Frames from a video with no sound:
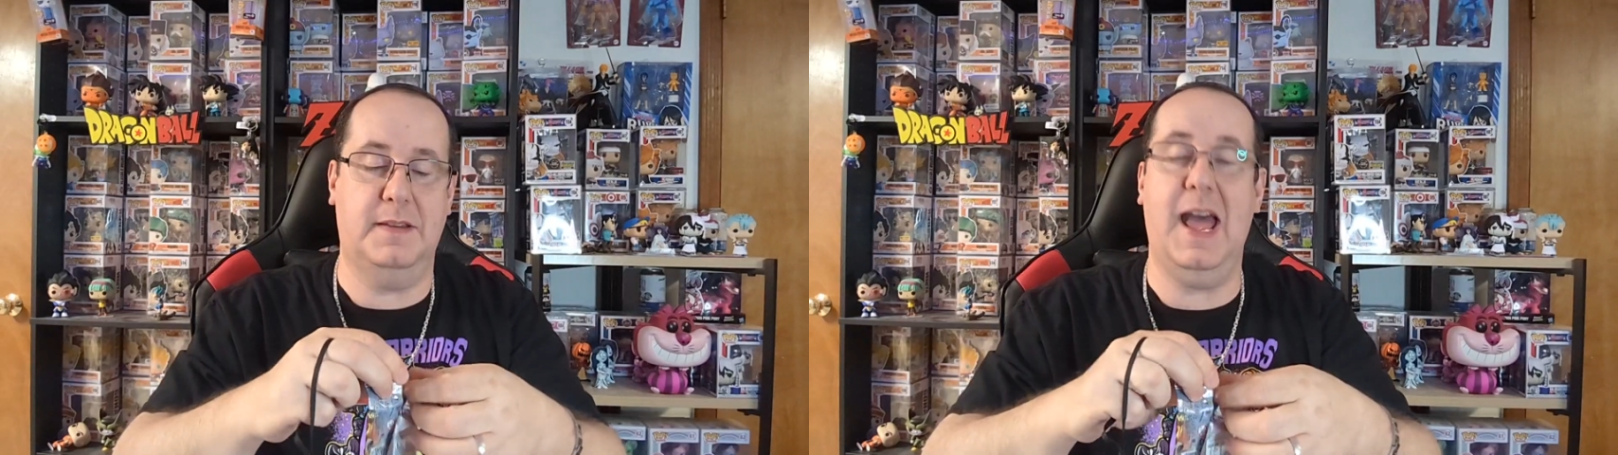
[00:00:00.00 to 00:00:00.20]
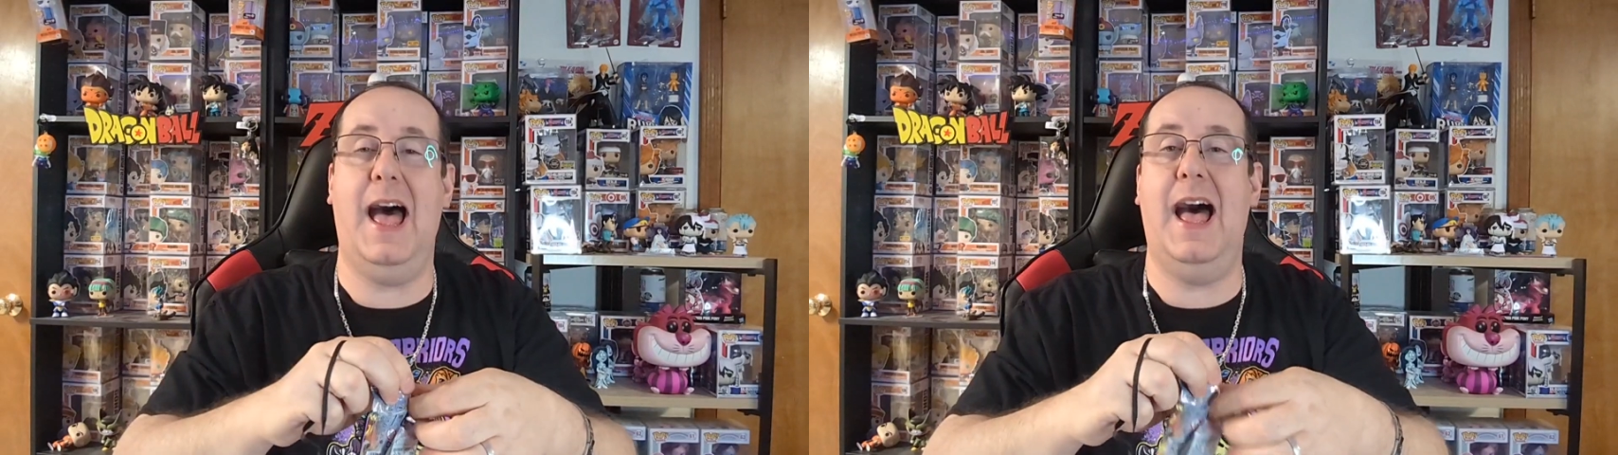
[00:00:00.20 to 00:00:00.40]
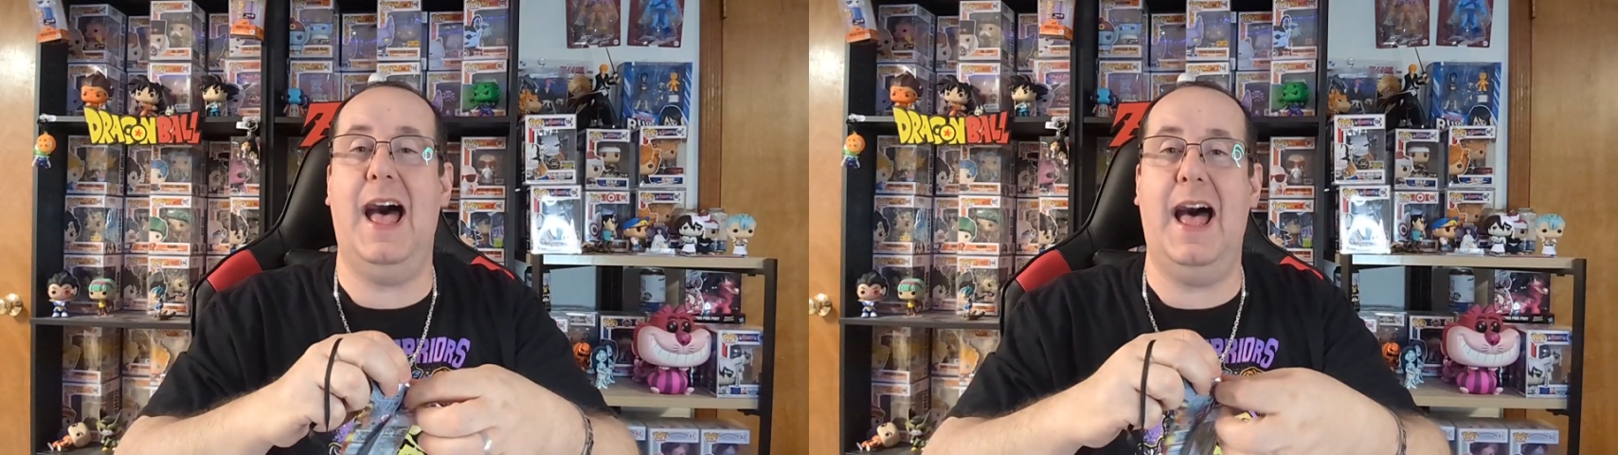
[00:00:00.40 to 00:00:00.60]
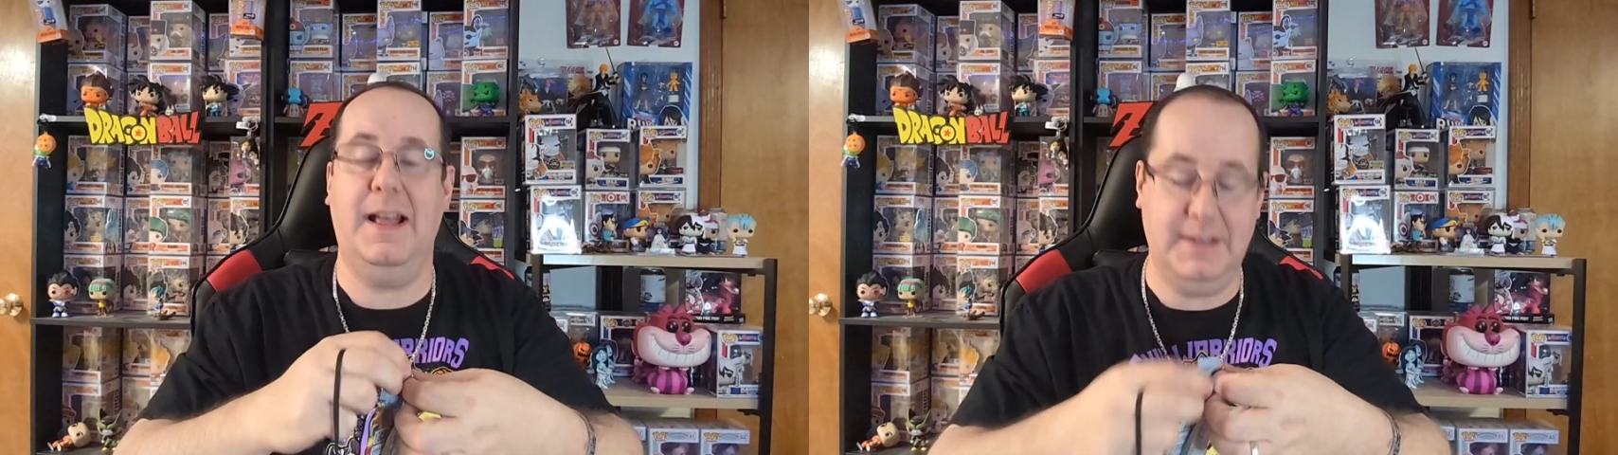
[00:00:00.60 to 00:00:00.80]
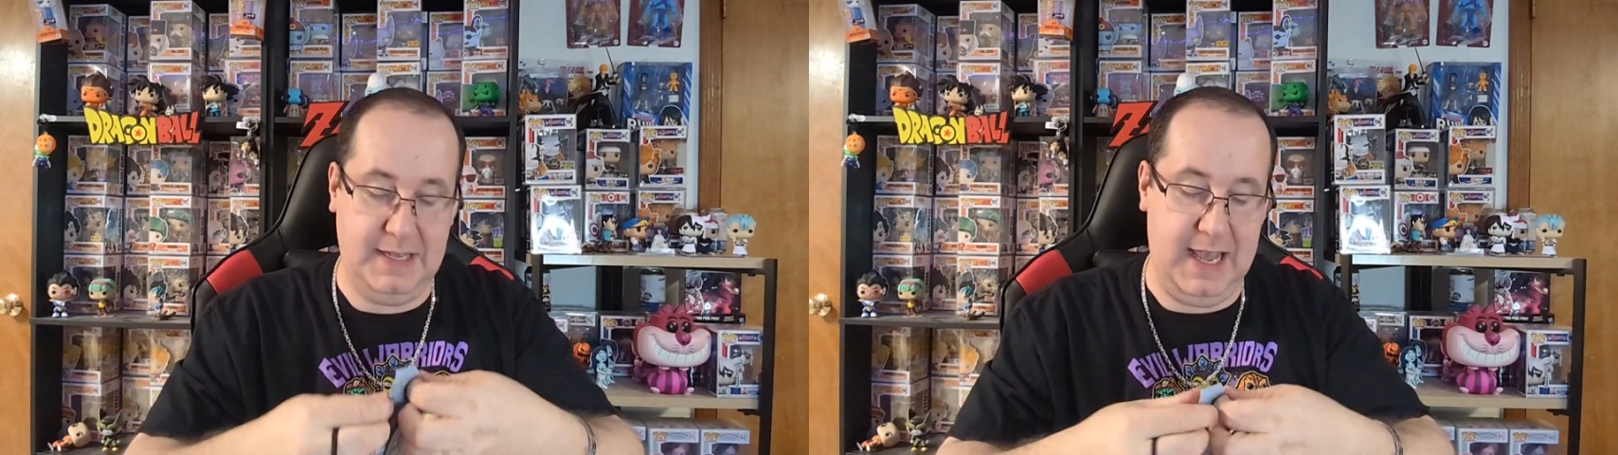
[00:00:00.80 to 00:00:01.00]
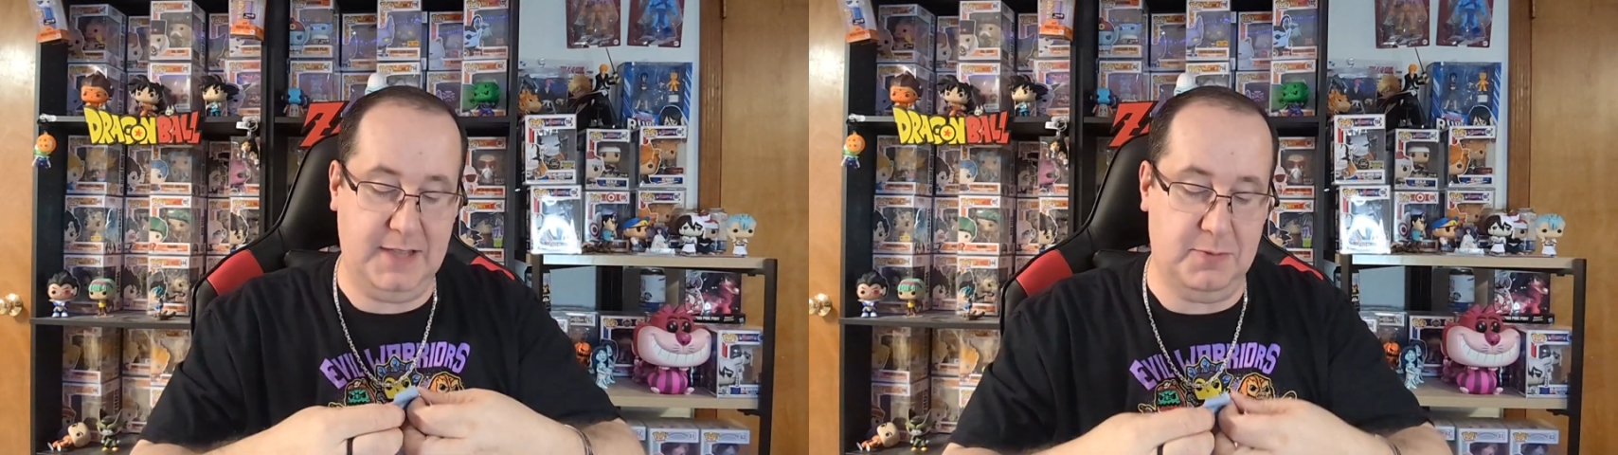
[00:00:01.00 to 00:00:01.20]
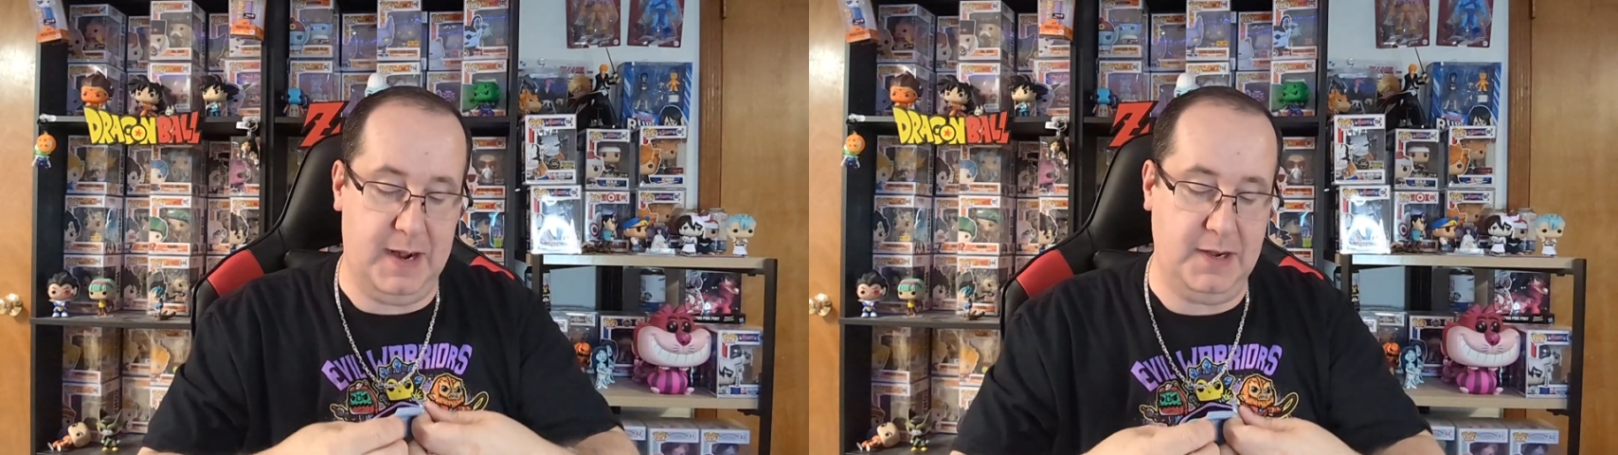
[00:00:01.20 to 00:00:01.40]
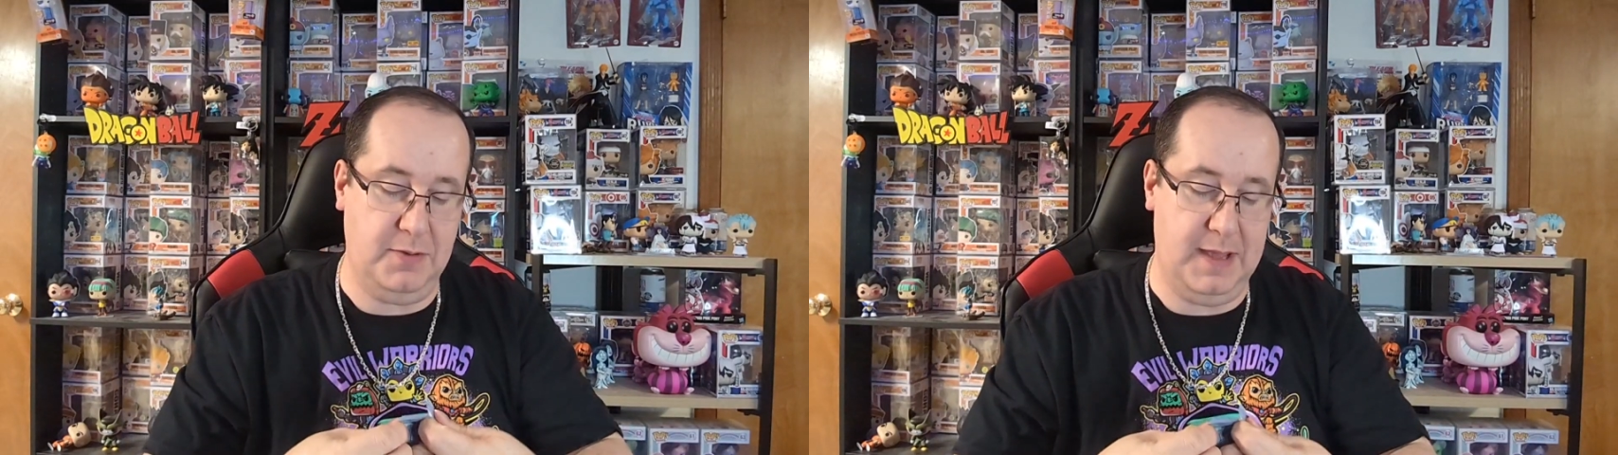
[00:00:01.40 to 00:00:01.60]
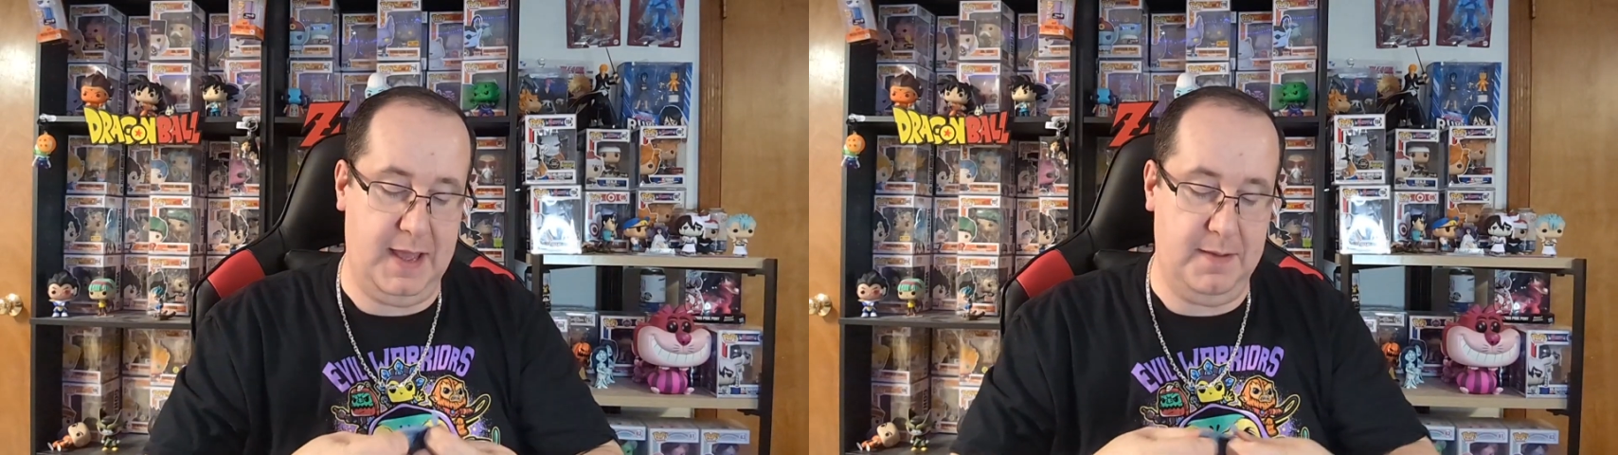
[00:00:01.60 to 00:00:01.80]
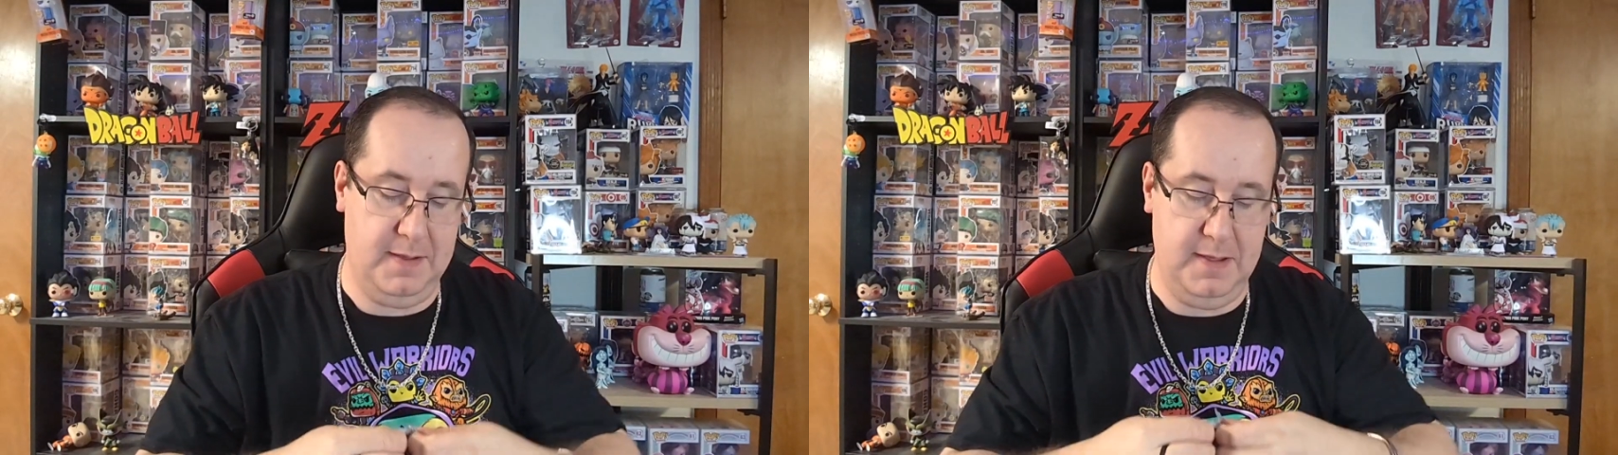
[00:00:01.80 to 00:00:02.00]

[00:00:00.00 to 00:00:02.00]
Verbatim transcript: Ha ha. He hates when I do that.